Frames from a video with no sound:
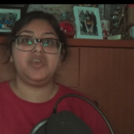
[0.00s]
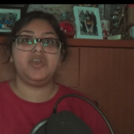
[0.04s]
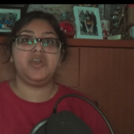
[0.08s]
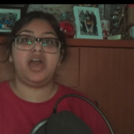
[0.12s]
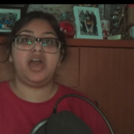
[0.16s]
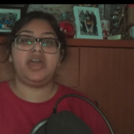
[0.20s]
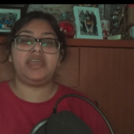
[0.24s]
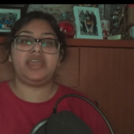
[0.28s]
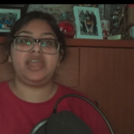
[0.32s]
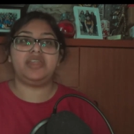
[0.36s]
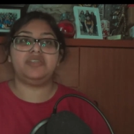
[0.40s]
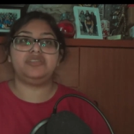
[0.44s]

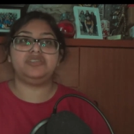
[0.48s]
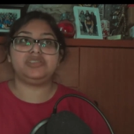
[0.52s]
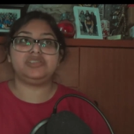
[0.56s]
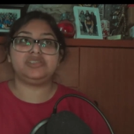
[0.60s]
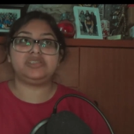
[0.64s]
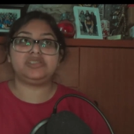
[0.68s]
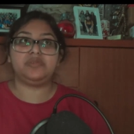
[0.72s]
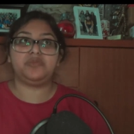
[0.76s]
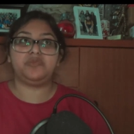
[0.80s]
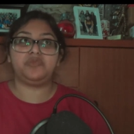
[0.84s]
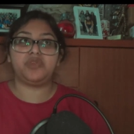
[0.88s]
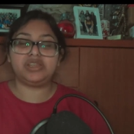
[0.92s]
again, just
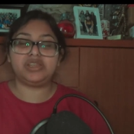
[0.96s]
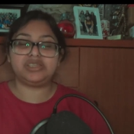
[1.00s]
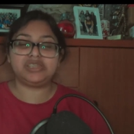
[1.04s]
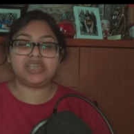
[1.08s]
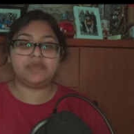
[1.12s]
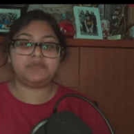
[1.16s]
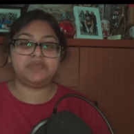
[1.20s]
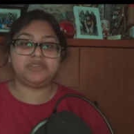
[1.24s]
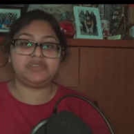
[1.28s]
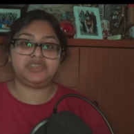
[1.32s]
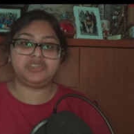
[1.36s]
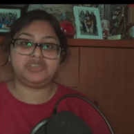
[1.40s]
the runtime
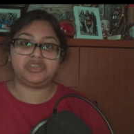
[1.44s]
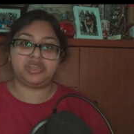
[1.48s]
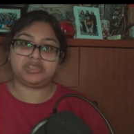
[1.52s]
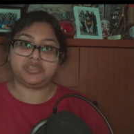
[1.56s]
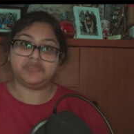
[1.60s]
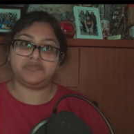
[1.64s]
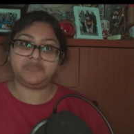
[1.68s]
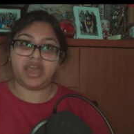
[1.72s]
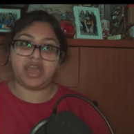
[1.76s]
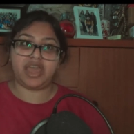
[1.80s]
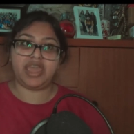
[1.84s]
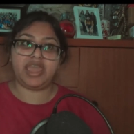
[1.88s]
doesn't
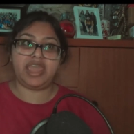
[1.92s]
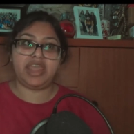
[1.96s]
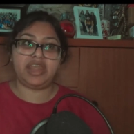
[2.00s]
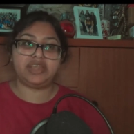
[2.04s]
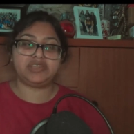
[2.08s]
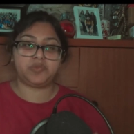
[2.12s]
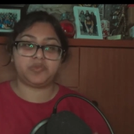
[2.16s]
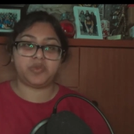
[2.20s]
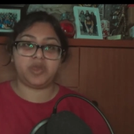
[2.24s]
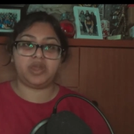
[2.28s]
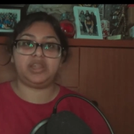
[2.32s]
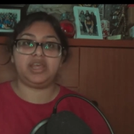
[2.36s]
justify it, as
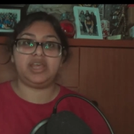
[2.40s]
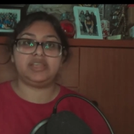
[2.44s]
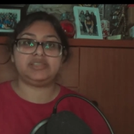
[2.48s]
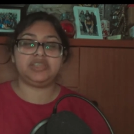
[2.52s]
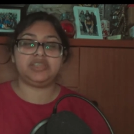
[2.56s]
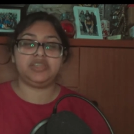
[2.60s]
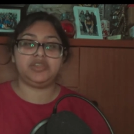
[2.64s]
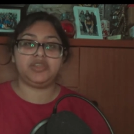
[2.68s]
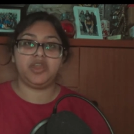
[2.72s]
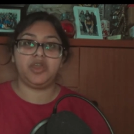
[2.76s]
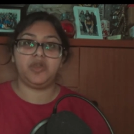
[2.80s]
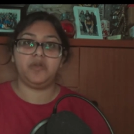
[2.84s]
well as,
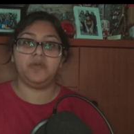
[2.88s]
you know,